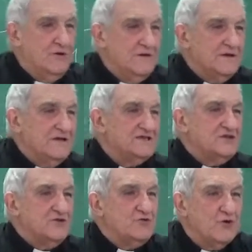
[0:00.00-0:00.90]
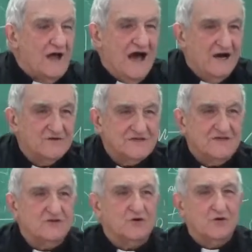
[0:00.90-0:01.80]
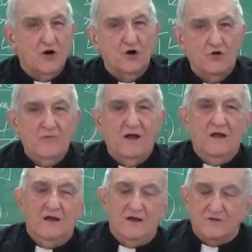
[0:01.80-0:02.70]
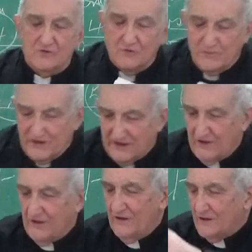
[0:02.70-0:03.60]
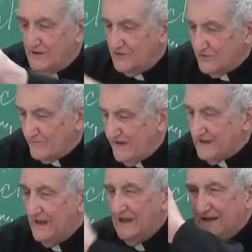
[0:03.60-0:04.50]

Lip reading: It is in your house, in your home, in your prayer, in your bed.